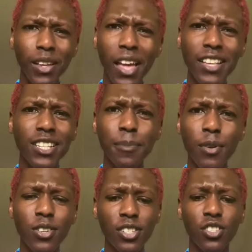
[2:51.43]
as a
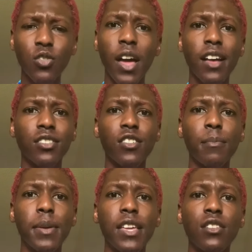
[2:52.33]
spiritualist, you'll have some
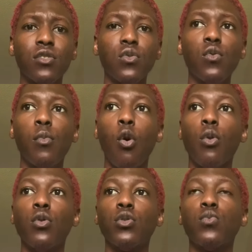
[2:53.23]
beings who
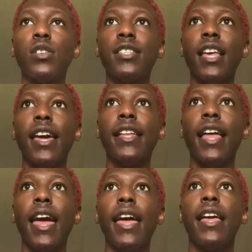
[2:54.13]
morals would say
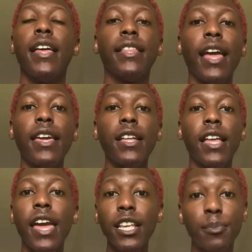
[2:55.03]
that they can
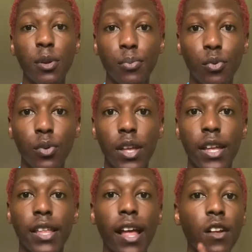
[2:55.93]
hex people.
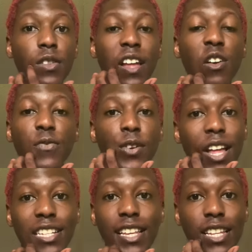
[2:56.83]
They don't feel
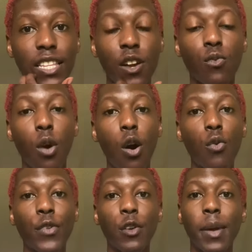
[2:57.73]
like there's anything
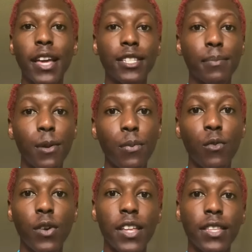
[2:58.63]
wrong with them hexing people,
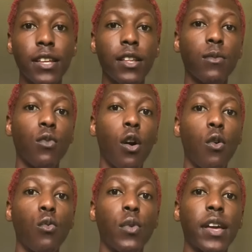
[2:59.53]
with anything
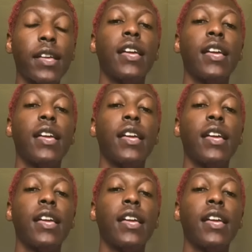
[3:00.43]
wrong with